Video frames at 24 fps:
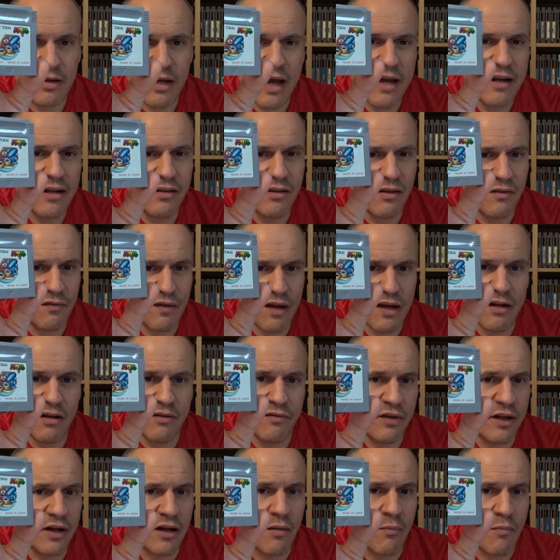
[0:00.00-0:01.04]
kind of the vein
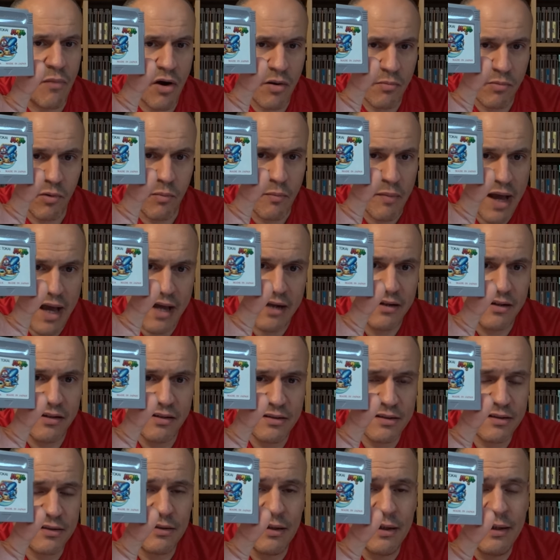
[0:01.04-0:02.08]
of like a Marble
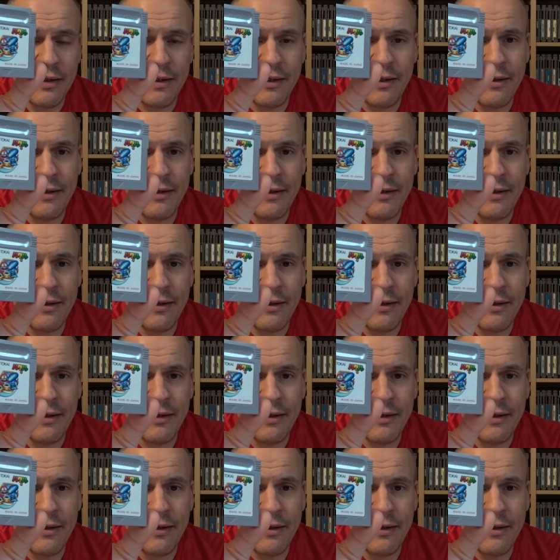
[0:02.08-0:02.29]
Madness.